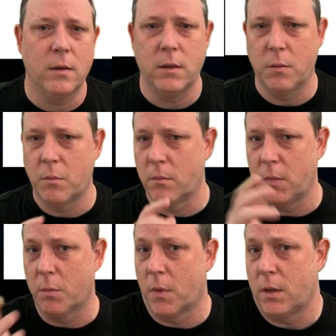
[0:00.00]
And
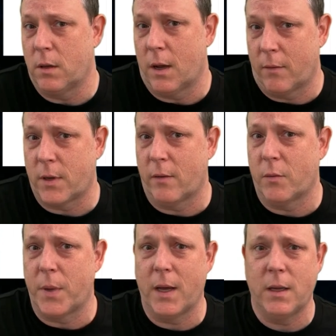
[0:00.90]
you might have to have
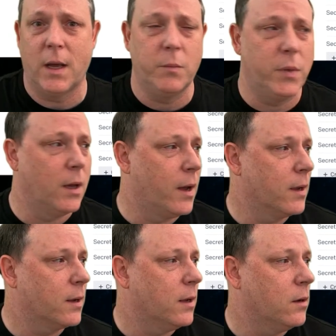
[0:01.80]
a paid
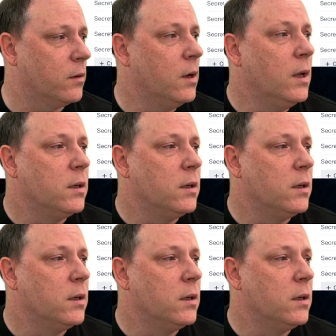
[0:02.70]
API account